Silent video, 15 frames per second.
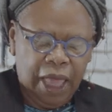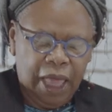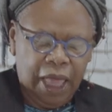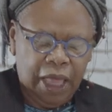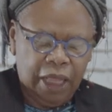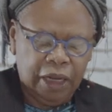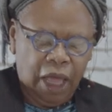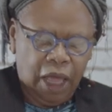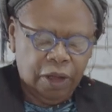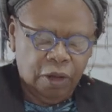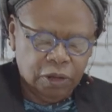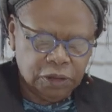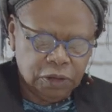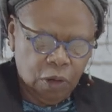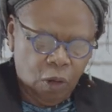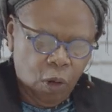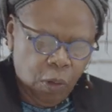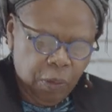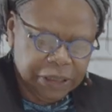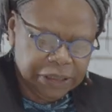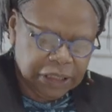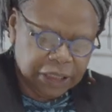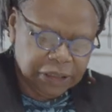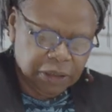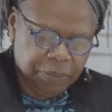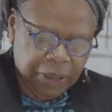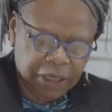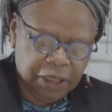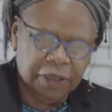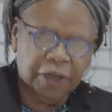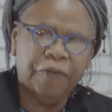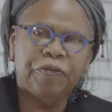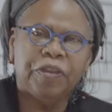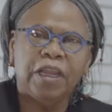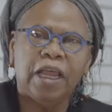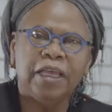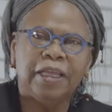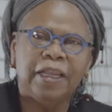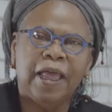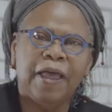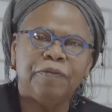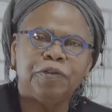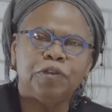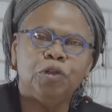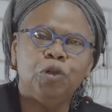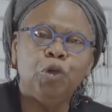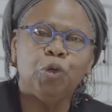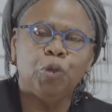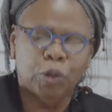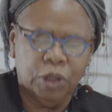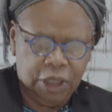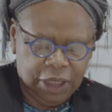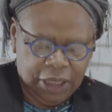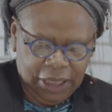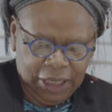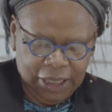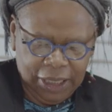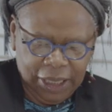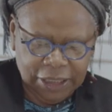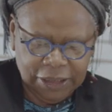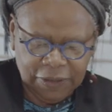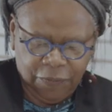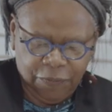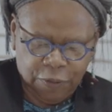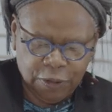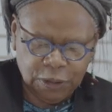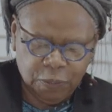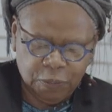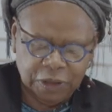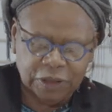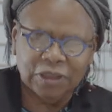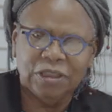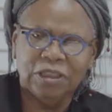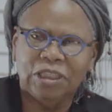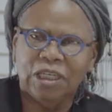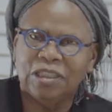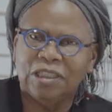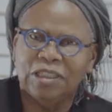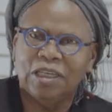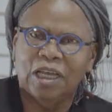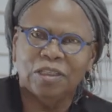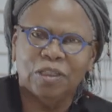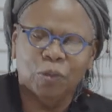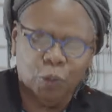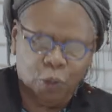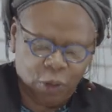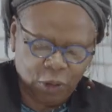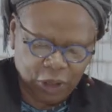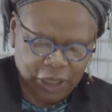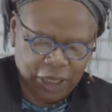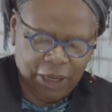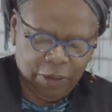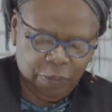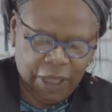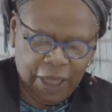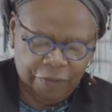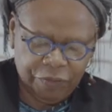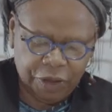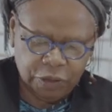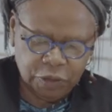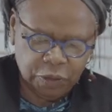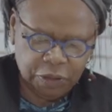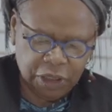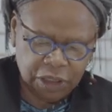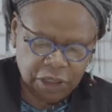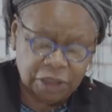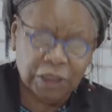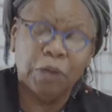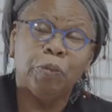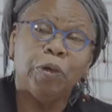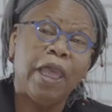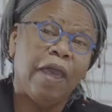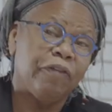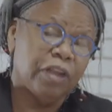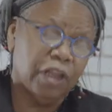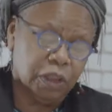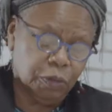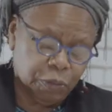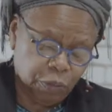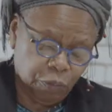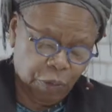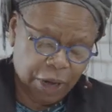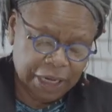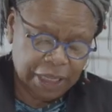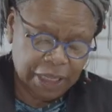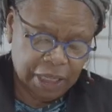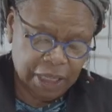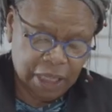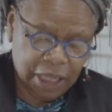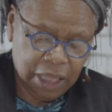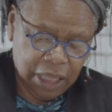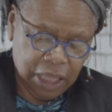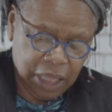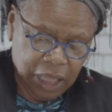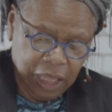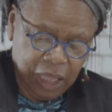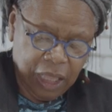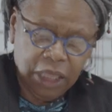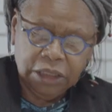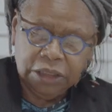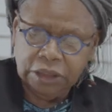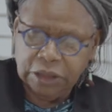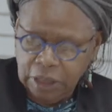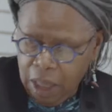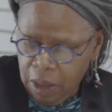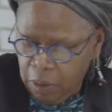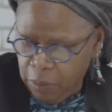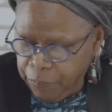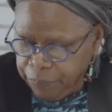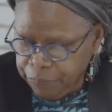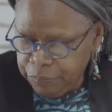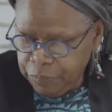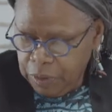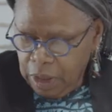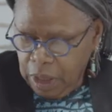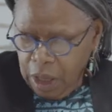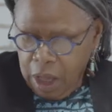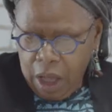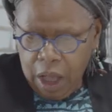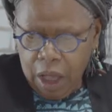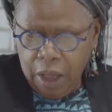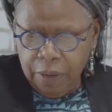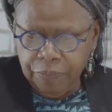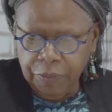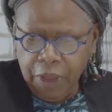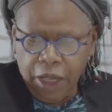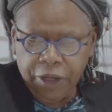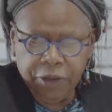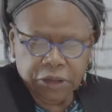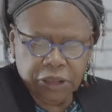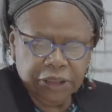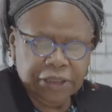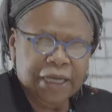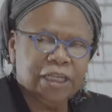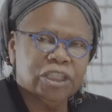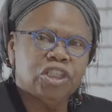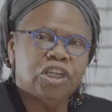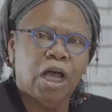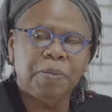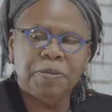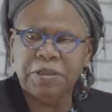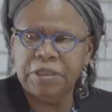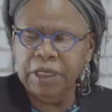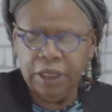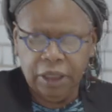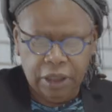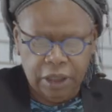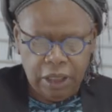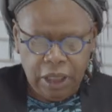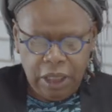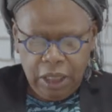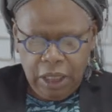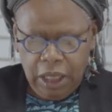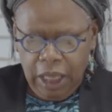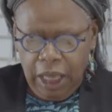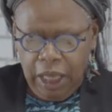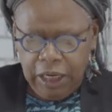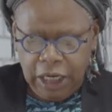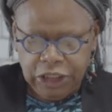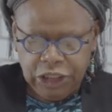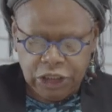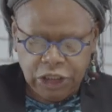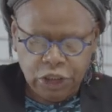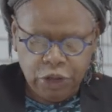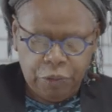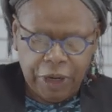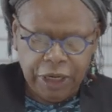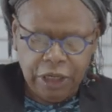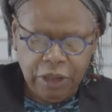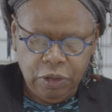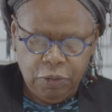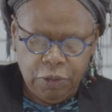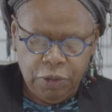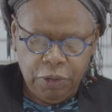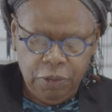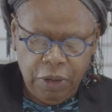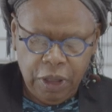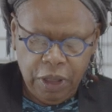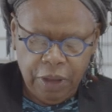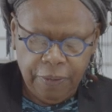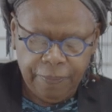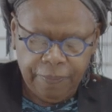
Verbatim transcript: And I also always like to make enough that I can have two in case the first one just doesn't work and we have to go to another, then we have another one ready. So um, I usually take a chopstick and I just thread it through,